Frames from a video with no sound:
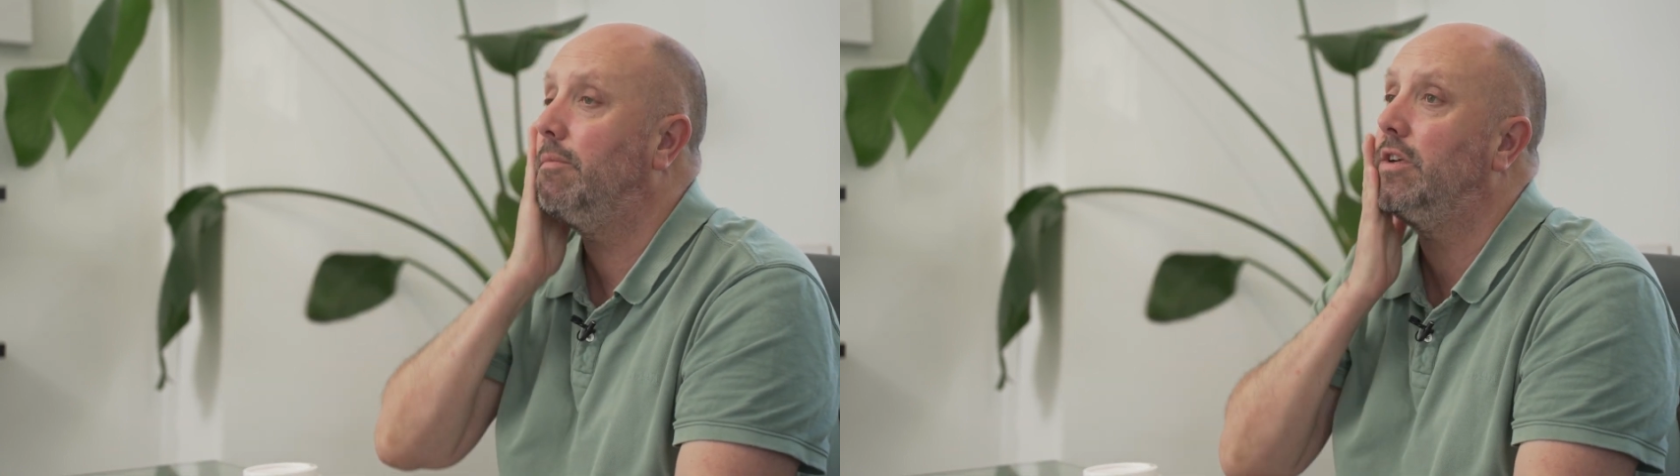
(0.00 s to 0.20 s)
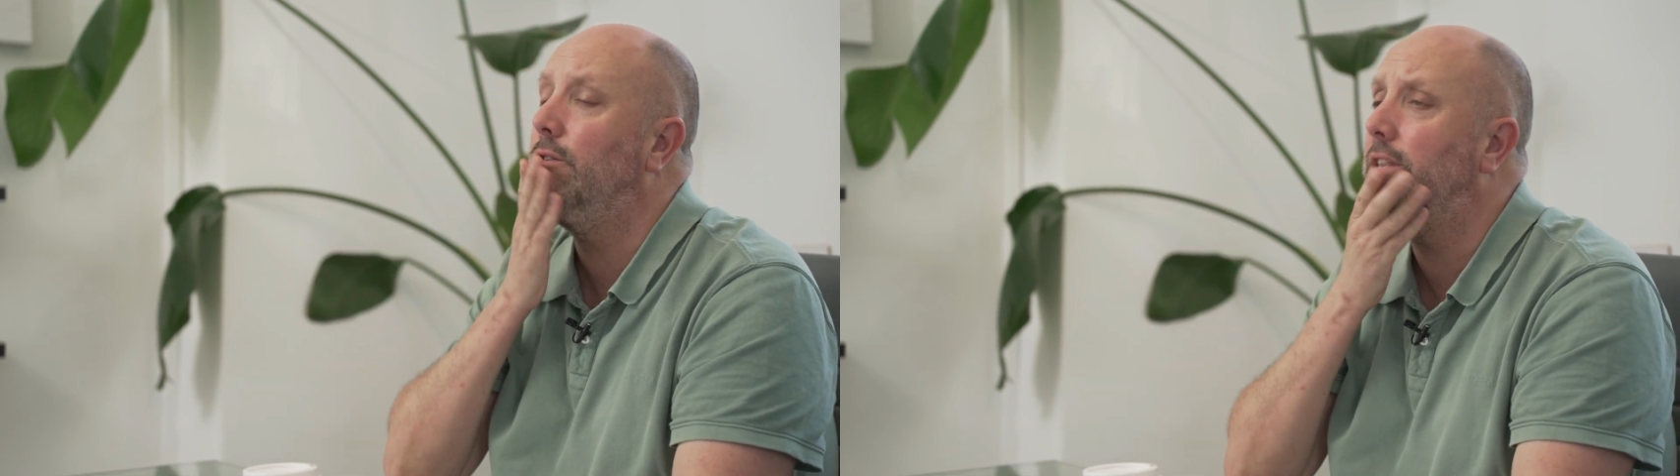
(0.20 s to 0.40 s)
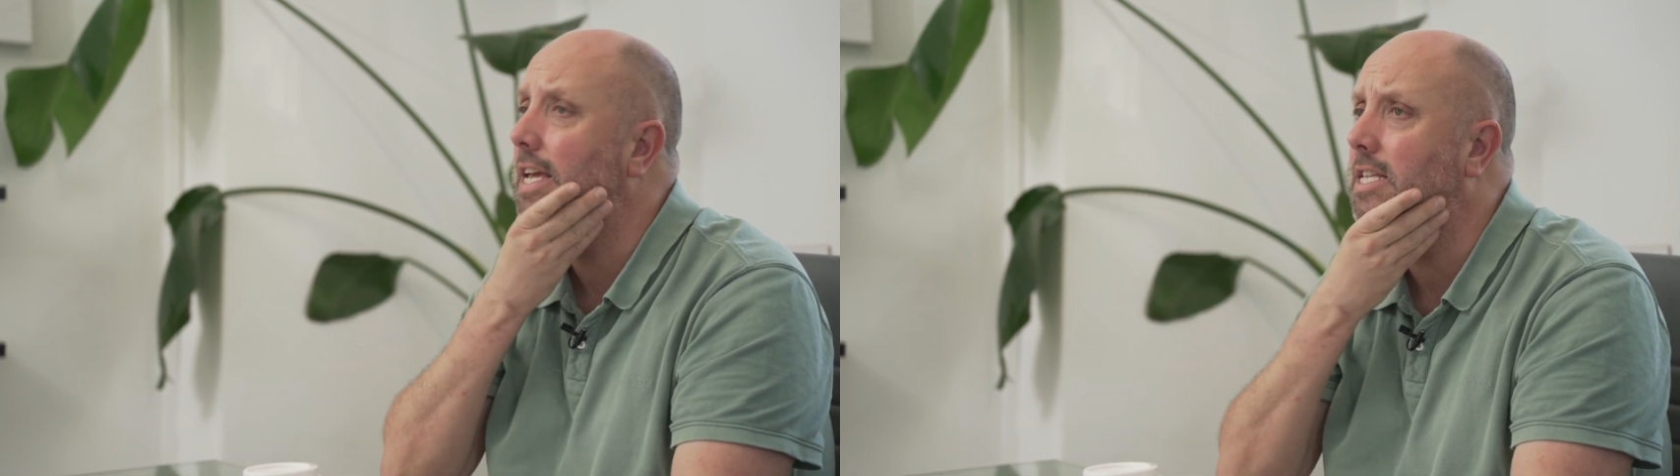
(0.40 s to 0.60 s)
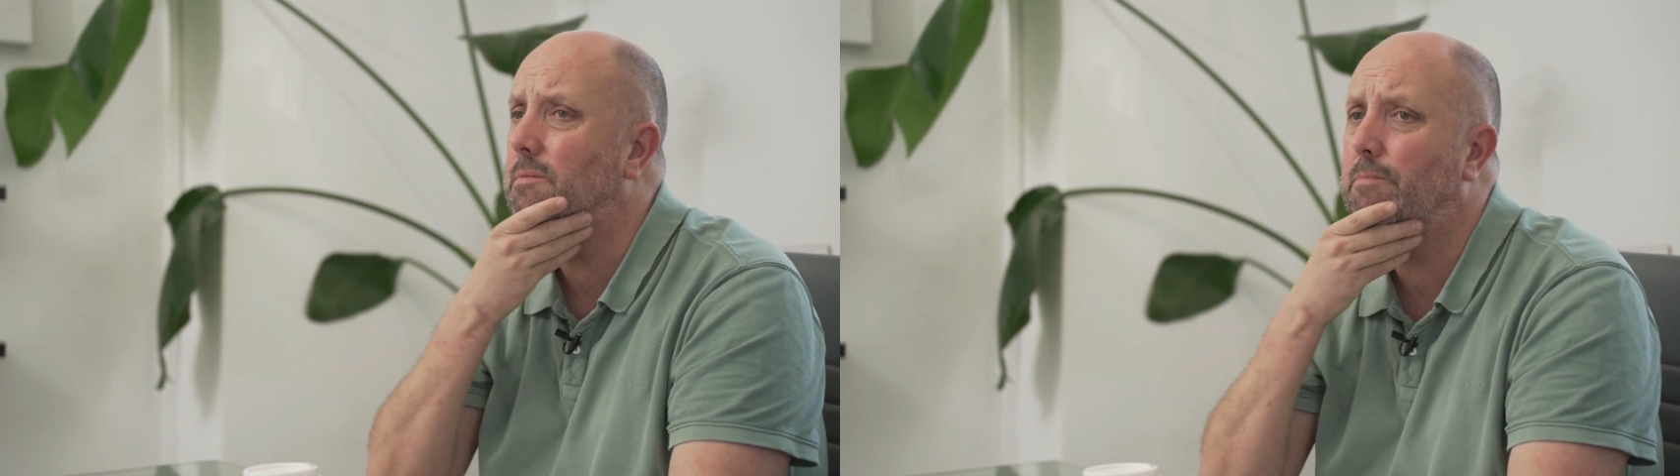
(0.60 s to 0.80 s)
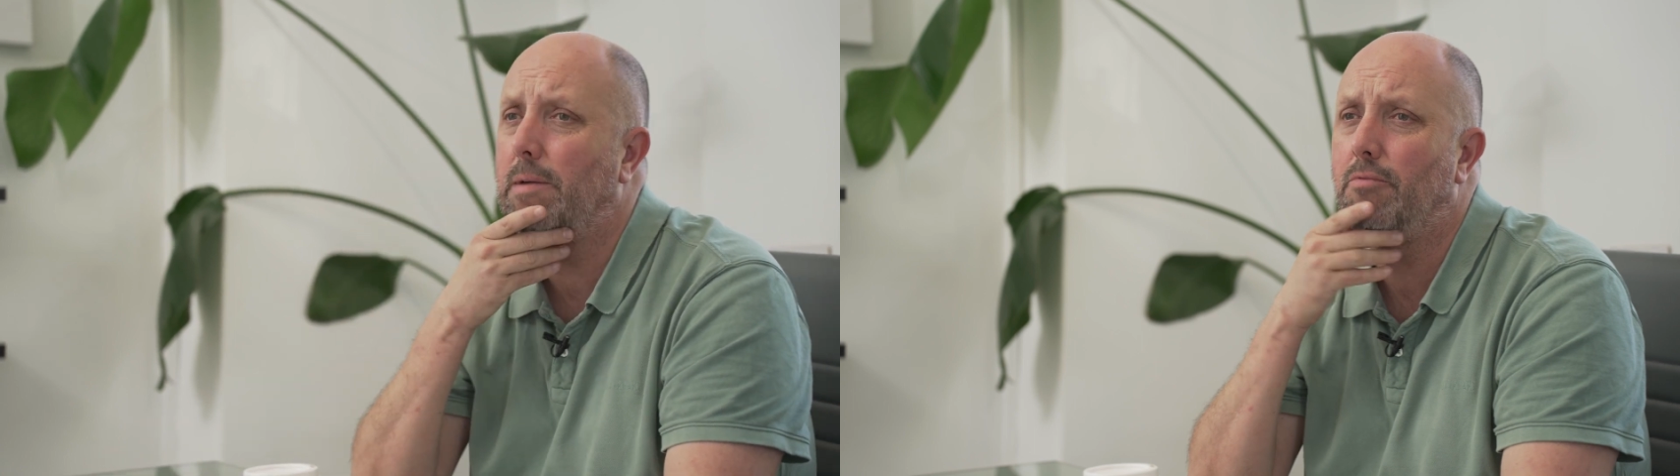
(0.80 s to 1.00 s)
but you need to
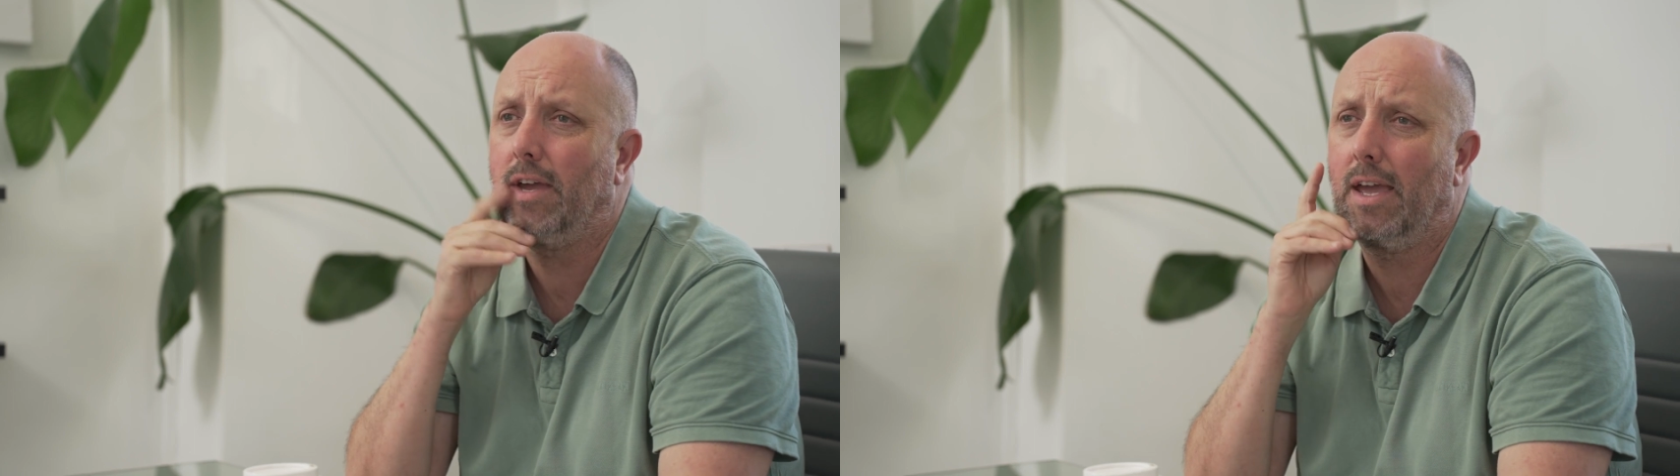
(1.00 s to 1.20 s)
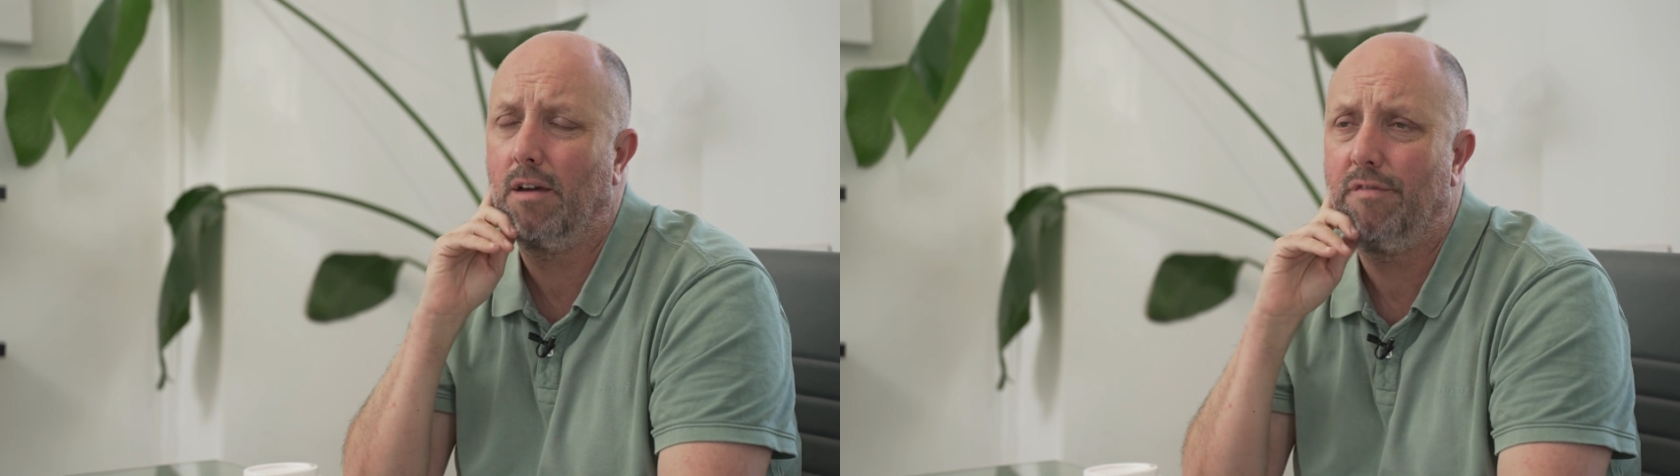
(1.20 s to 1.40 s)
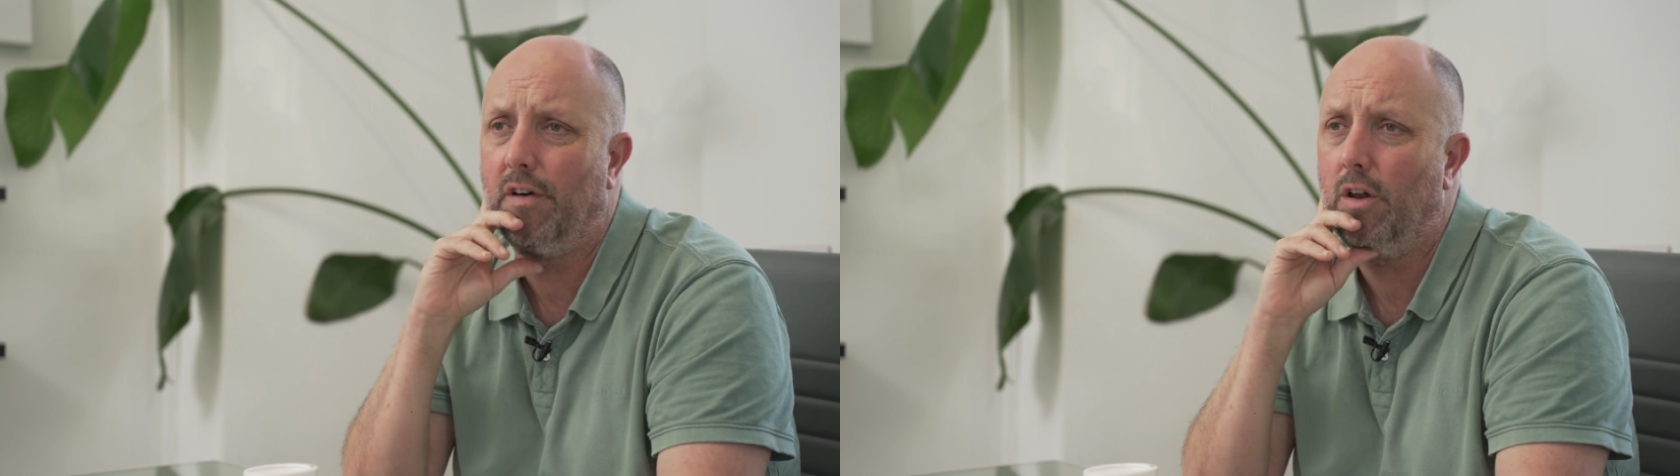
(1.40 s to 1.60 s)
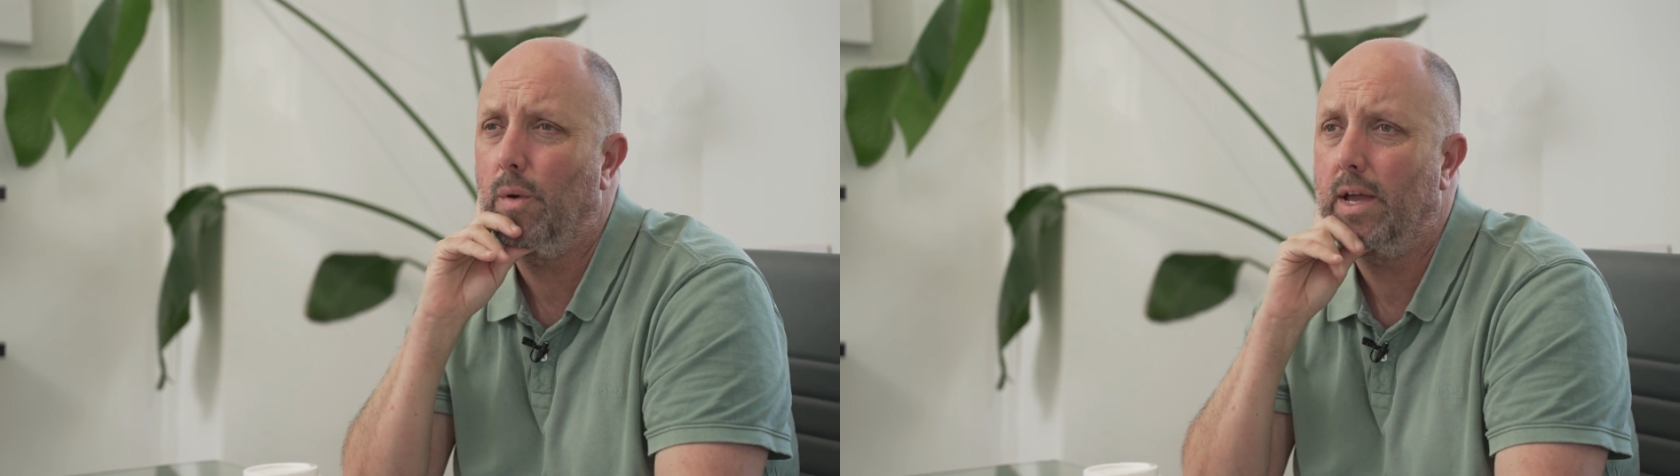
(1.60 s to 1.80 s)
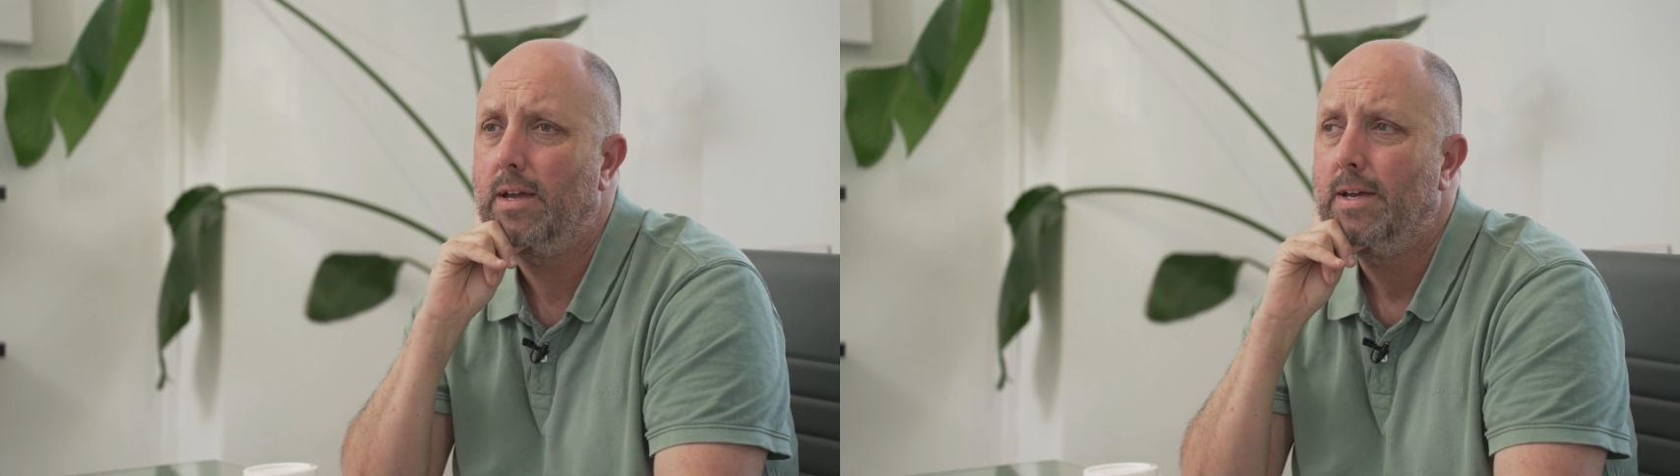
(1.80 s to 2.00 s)
be bringing a following.